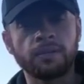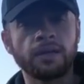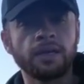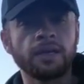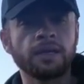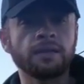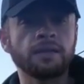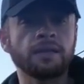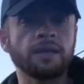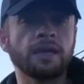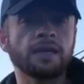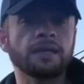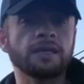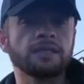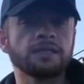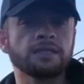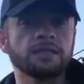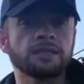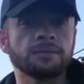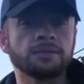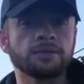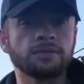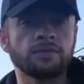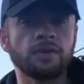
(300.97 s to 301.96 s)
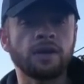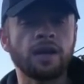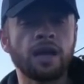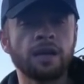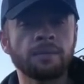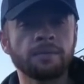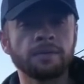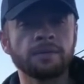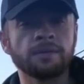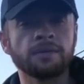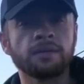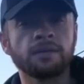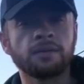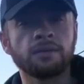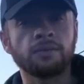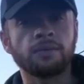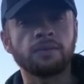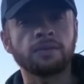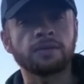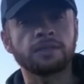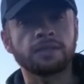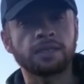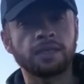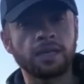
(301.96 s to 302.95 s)
Hit like and subscribe. And
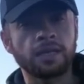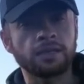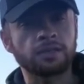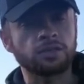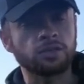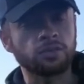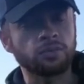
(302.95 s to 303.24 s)
once again, it's